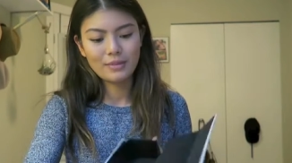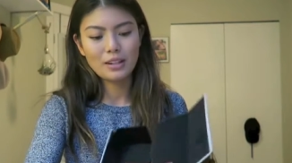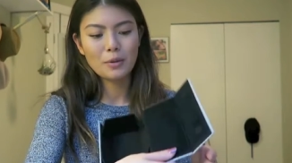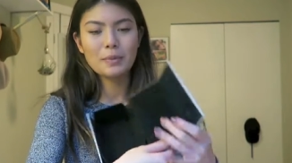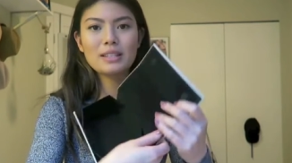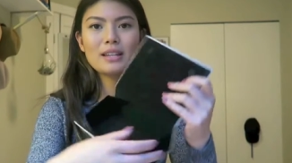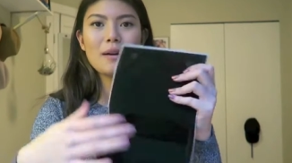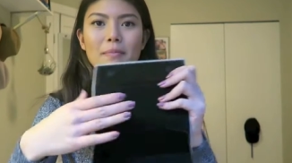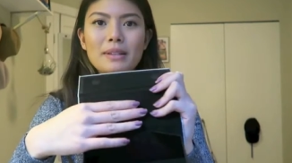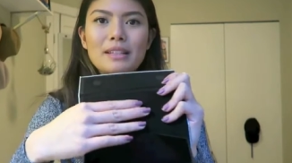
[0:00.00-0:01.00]
It opens
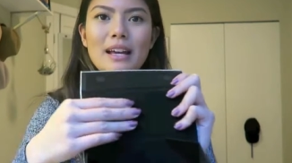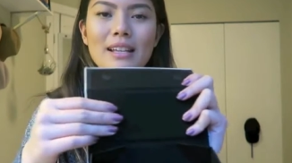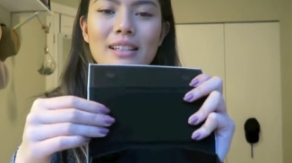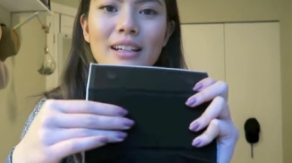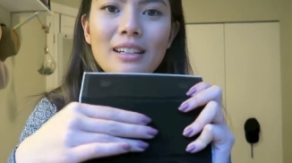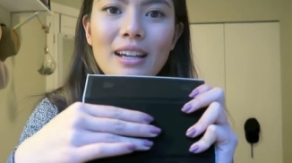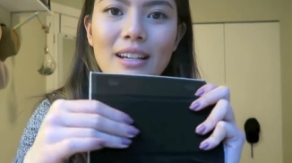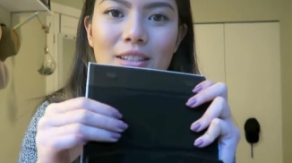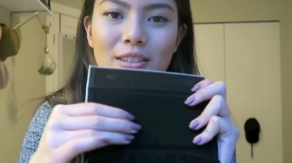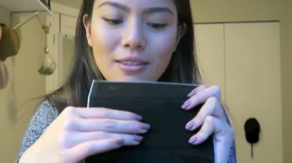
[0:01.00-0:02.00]
up. It has like a
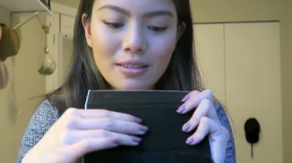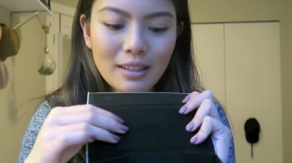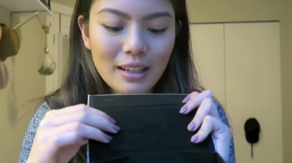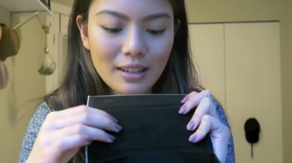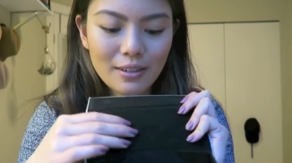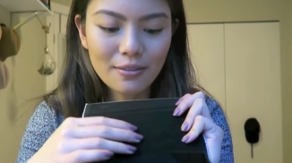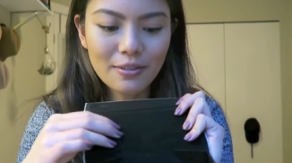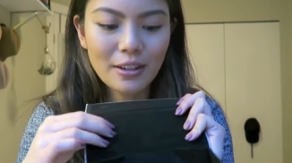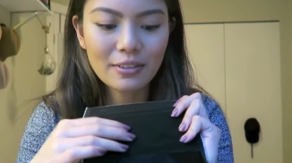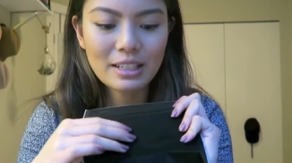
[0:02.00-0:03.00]
nice kind of
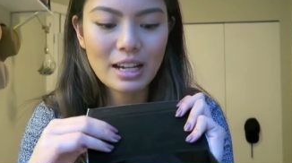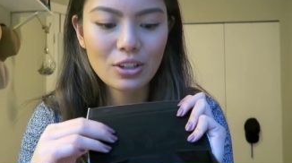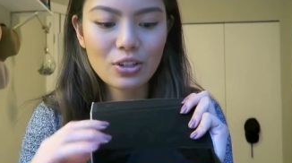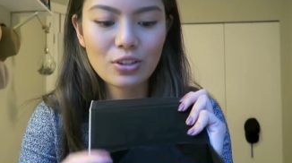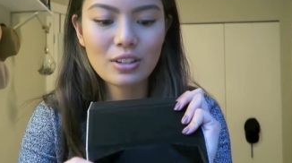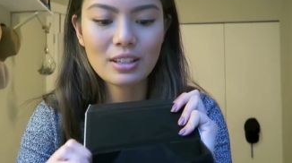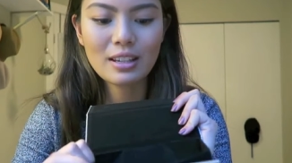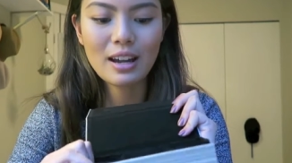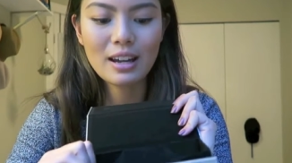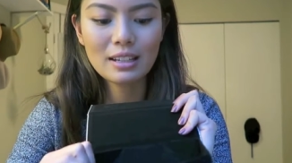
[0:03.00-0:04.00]
velvet texture
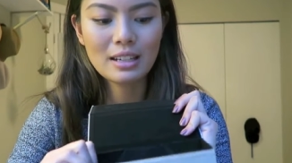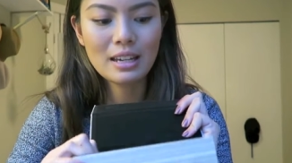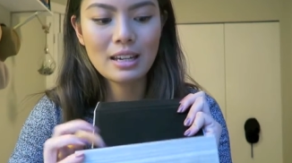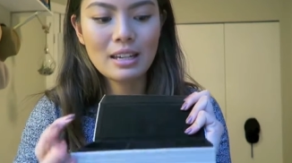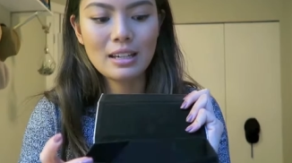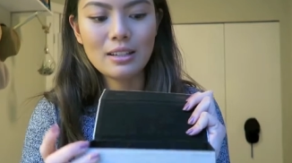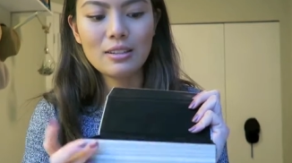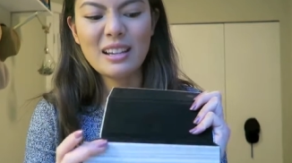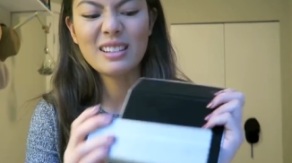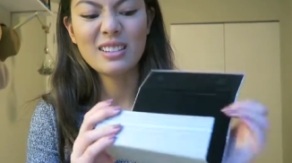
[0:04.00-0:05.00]
inside.
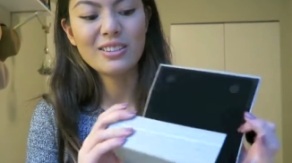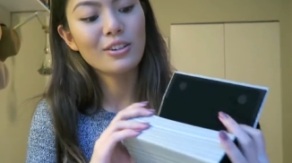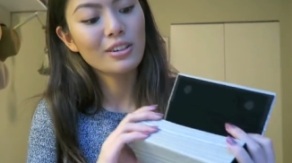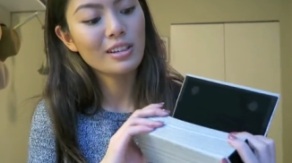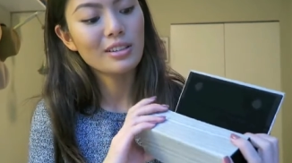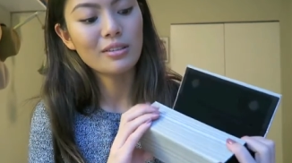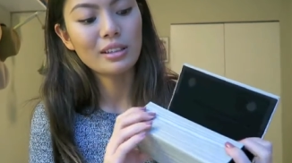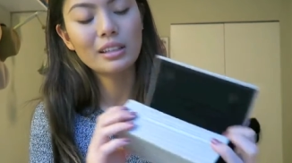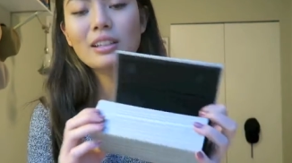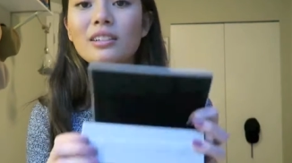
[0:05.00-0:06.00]
It's nice and sturdy so
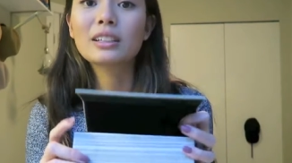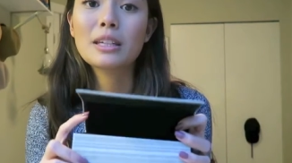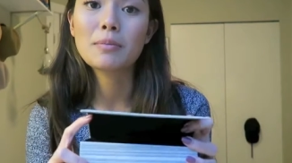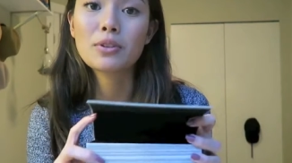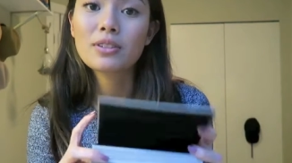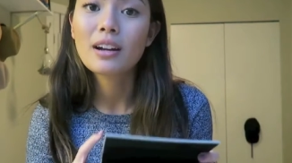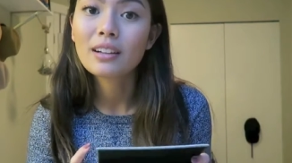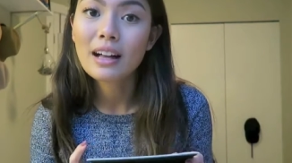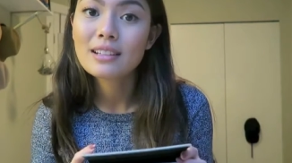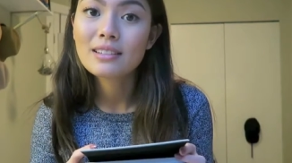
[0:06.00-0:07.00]
it, it'll keep your
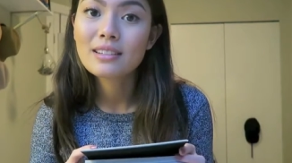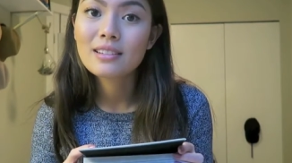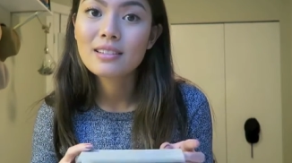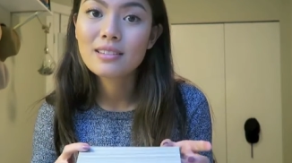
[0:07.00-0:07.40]
sunglasses.